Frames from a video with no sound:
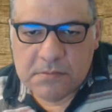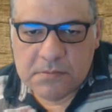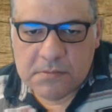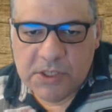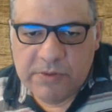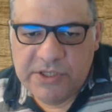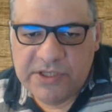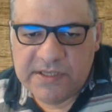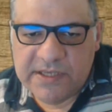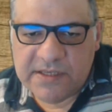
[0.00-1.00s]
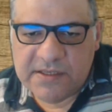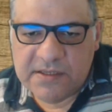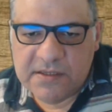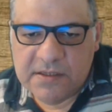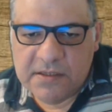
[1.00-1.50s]
Queen g6?
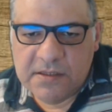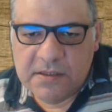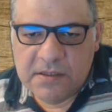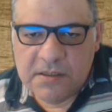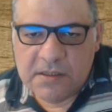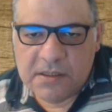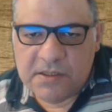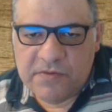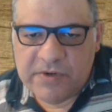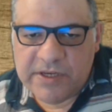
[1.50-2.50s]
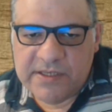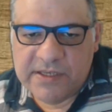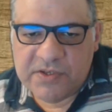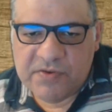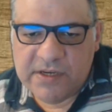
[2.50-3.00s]
There's no rook
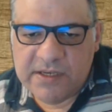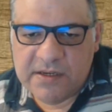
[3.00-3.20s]
e6, right?